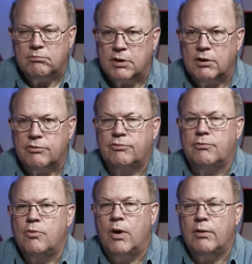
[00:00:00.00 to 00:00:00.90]

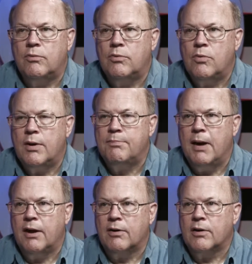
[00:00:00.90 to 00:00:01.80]
because what what
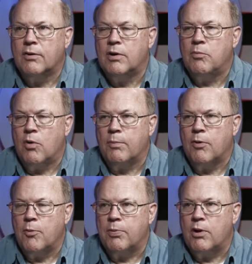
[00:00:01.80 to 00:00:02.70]
better, what more
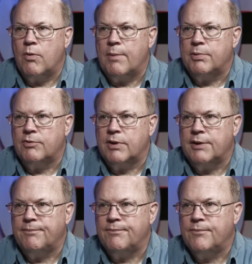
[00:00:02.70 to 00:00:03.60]
appropriate
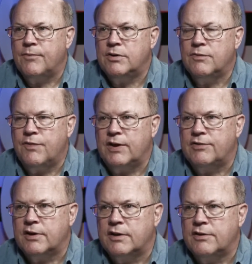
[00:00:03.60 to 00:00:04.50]
weaponry when you're
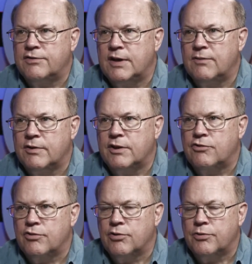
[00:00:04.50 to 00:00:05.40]
facing a deceiver
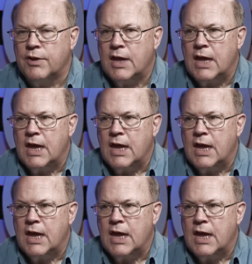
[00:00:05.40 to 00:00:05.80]
than truth?